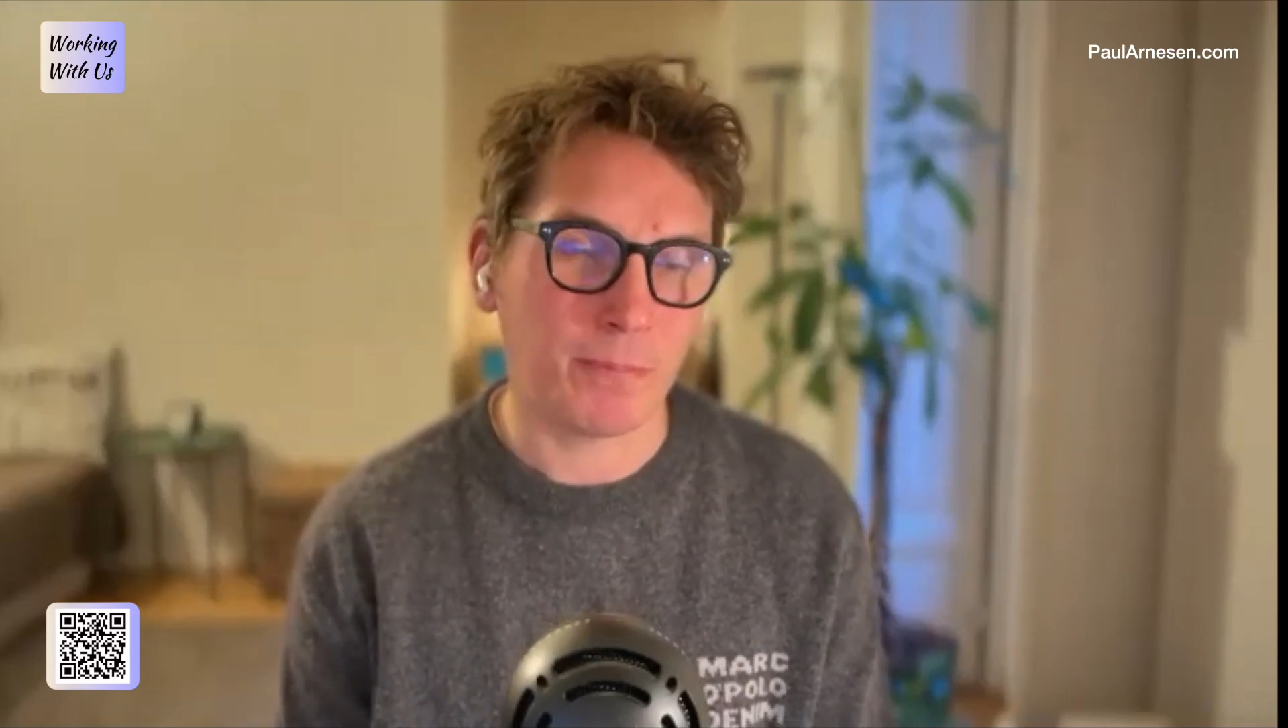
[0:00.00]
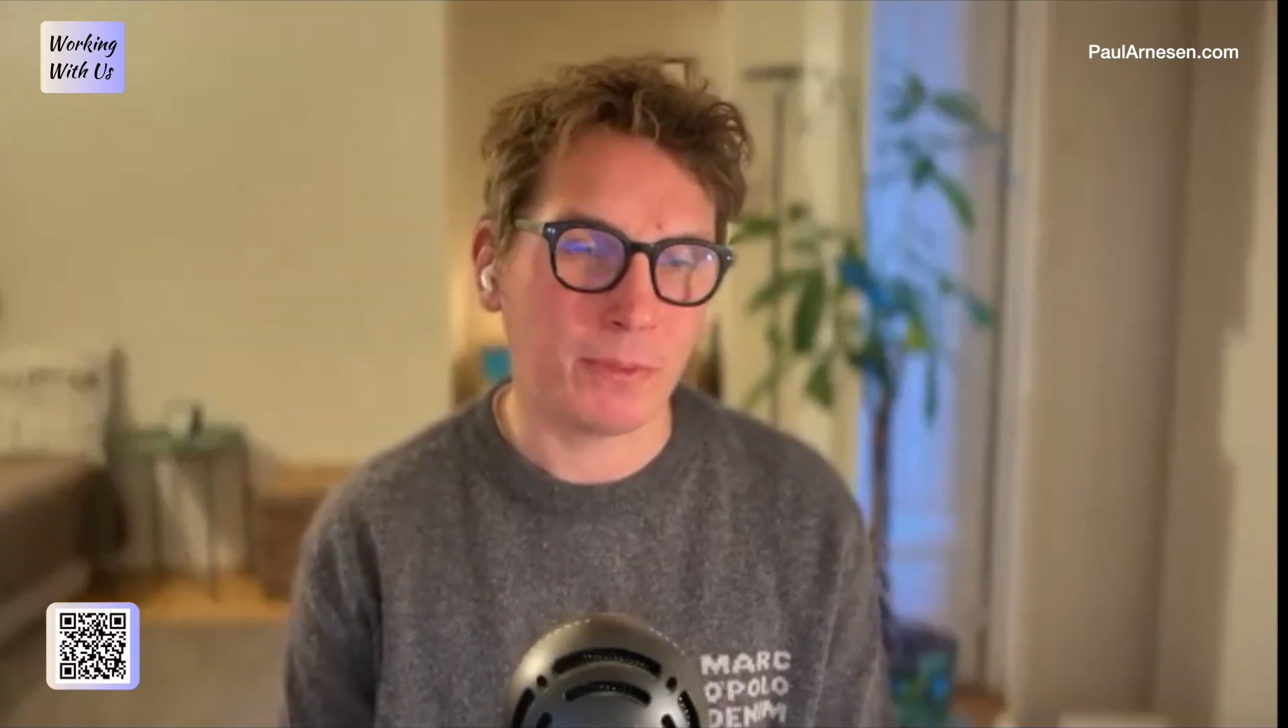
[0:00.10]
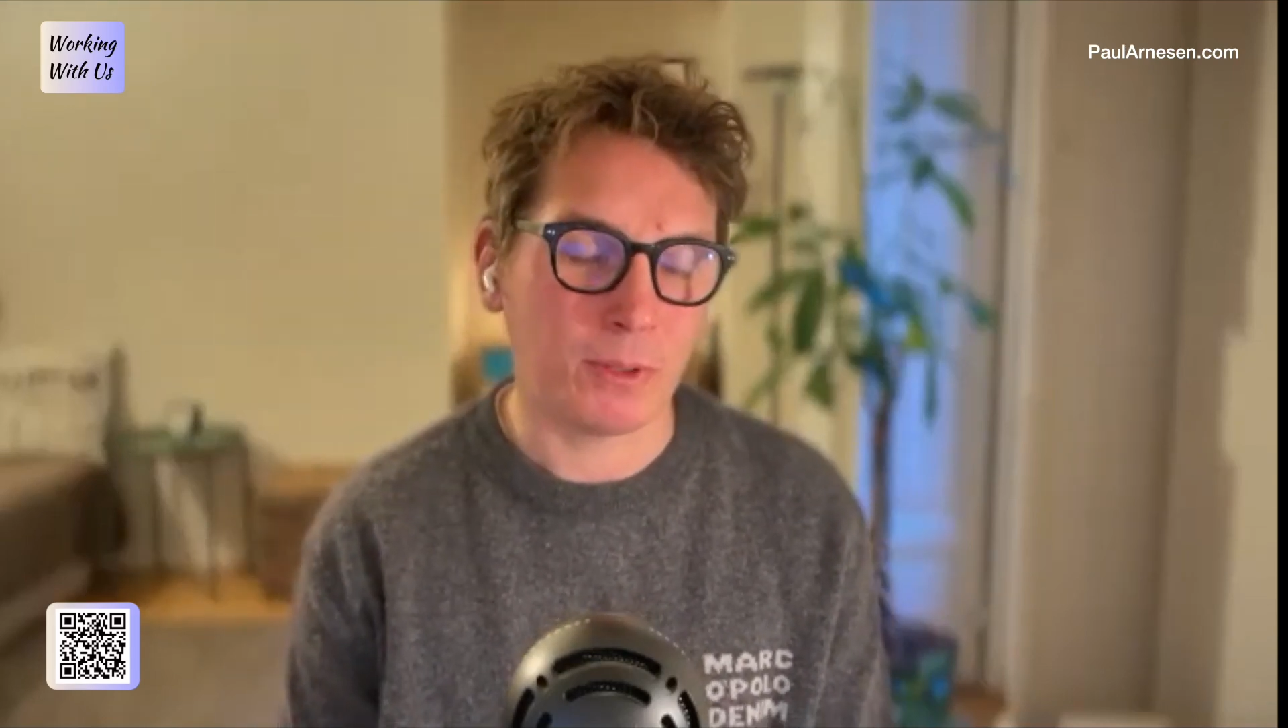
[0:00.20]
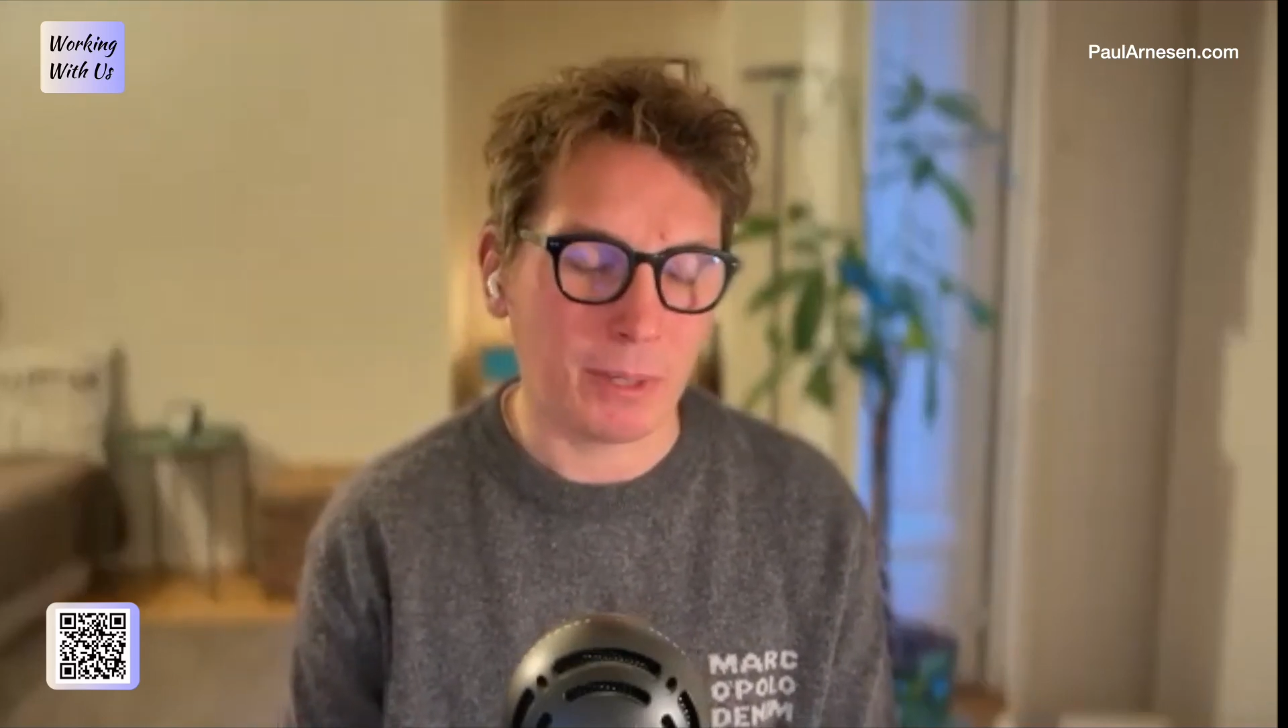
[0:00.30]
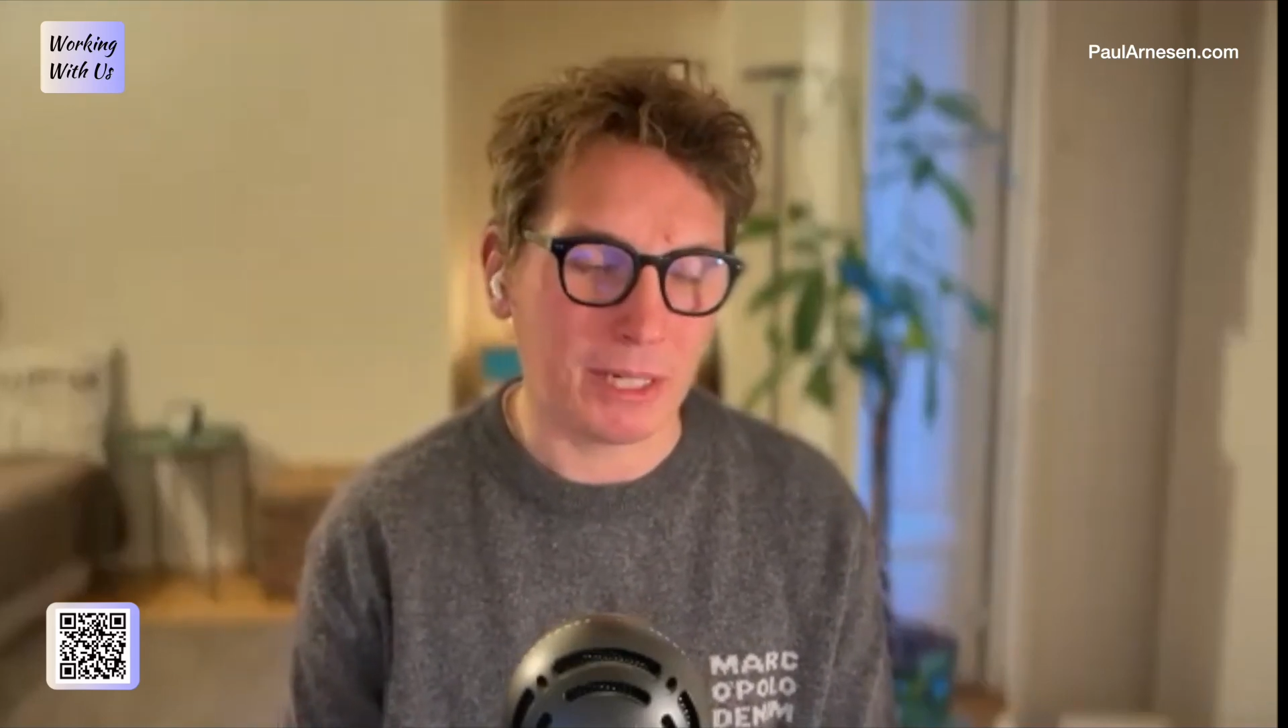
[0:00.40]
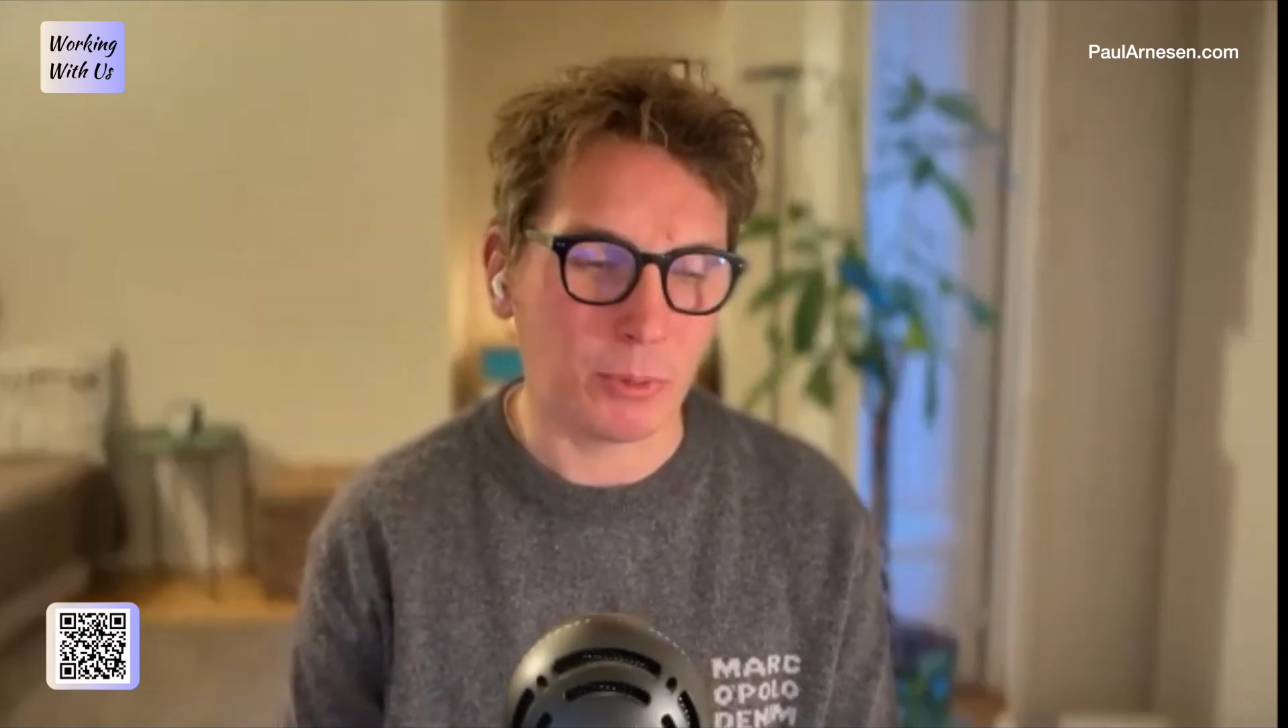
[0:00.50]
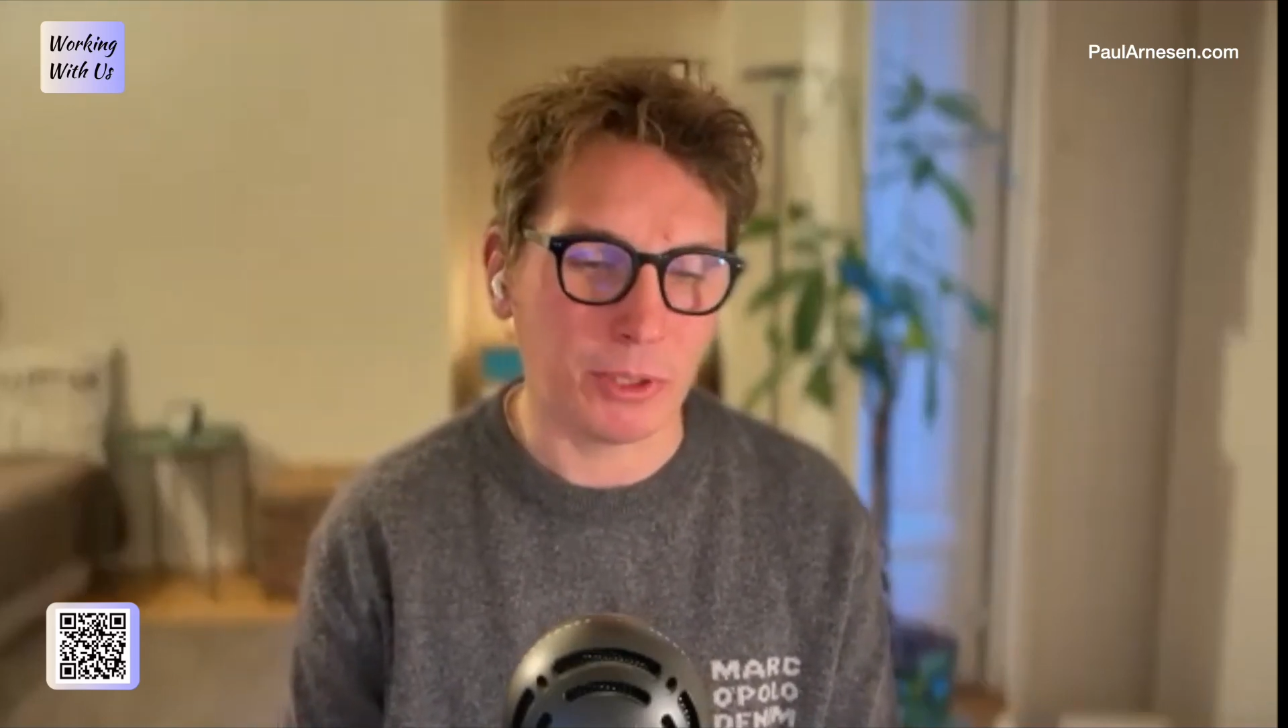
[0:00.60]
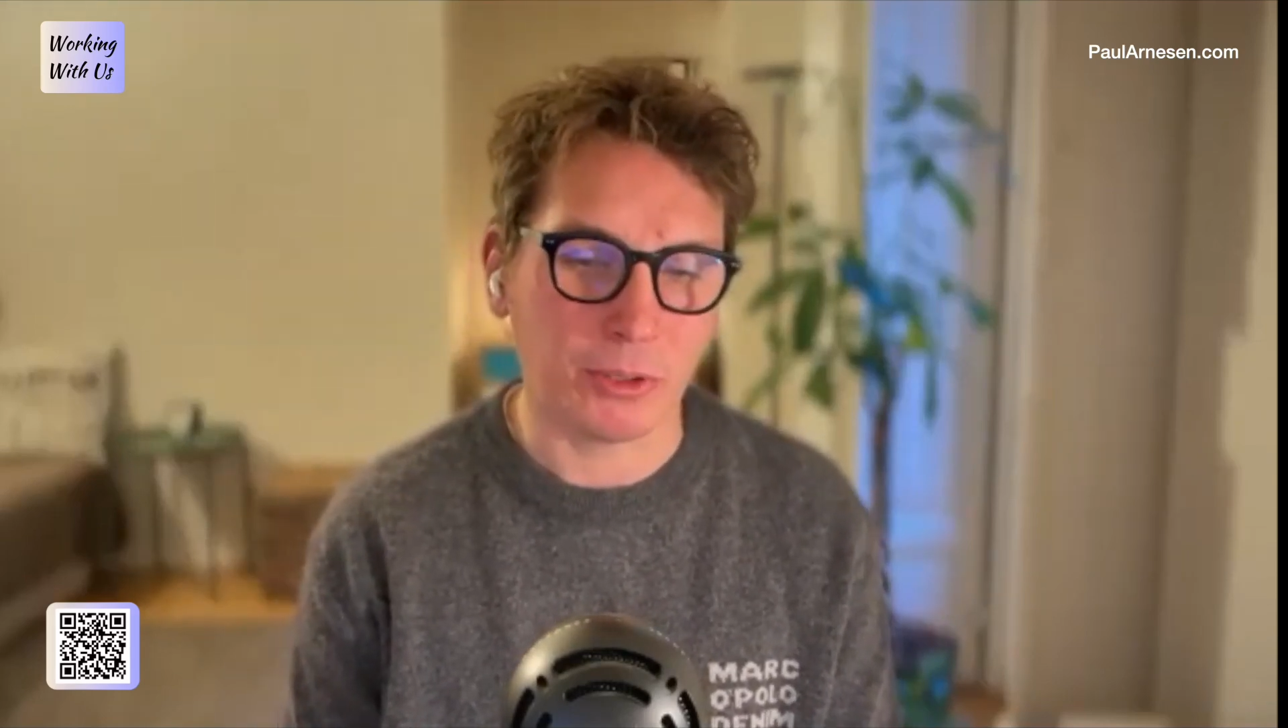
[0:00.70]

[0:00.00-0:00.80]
no matter where you're